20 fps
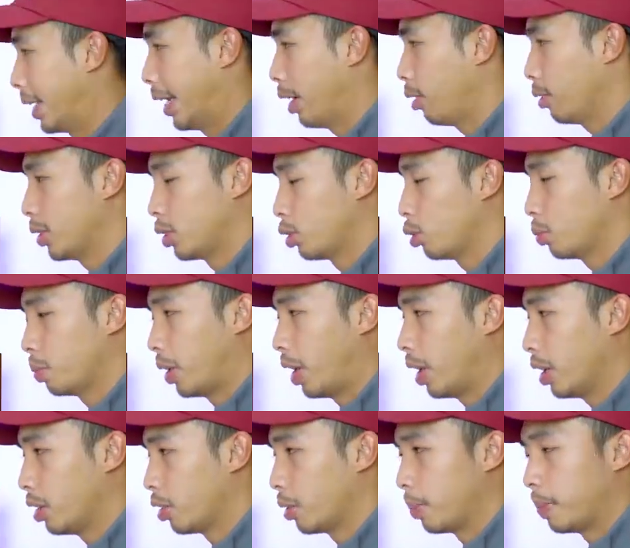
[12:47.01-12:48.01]
Now it's super
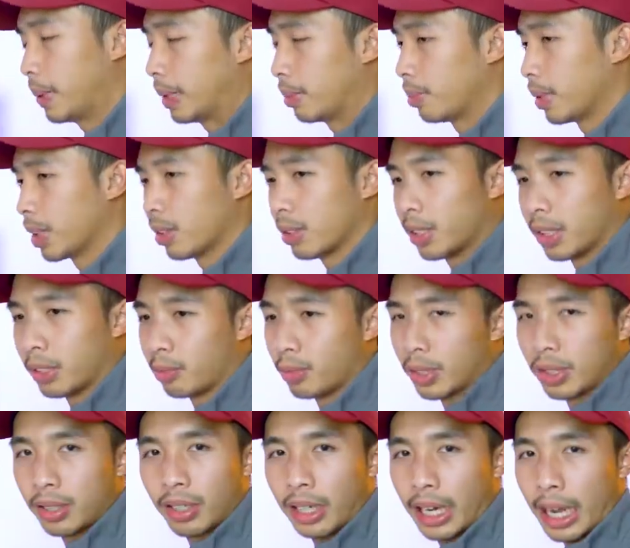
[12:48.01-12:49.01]
hard to repeat because it
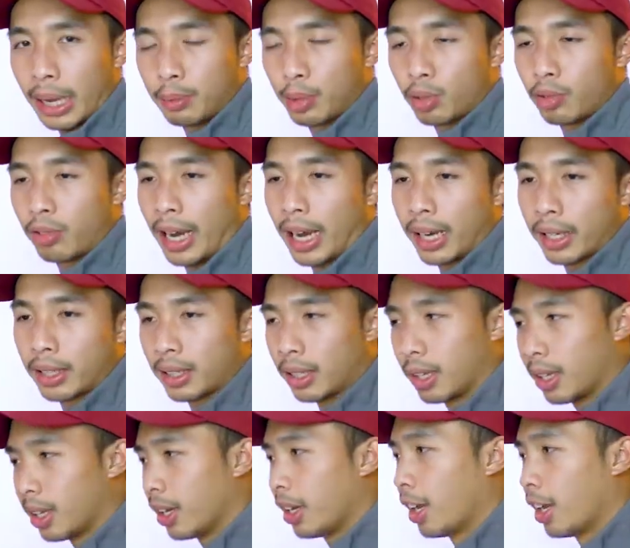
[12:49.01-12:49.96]
was an abstract